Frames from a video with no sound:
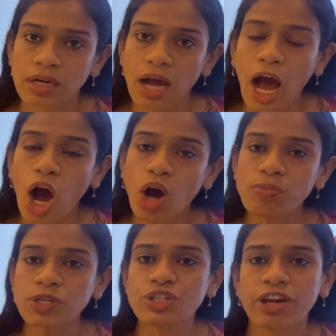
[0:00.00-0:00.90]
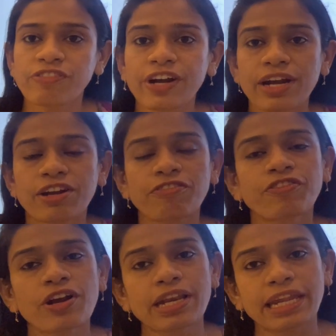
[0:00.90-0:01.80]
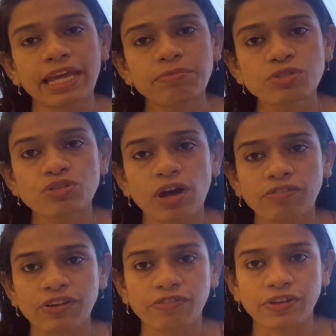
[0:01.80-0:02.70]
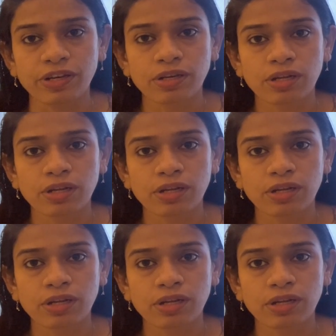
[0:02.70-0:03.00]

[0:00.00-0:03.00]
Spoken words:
How much ever different names you have given?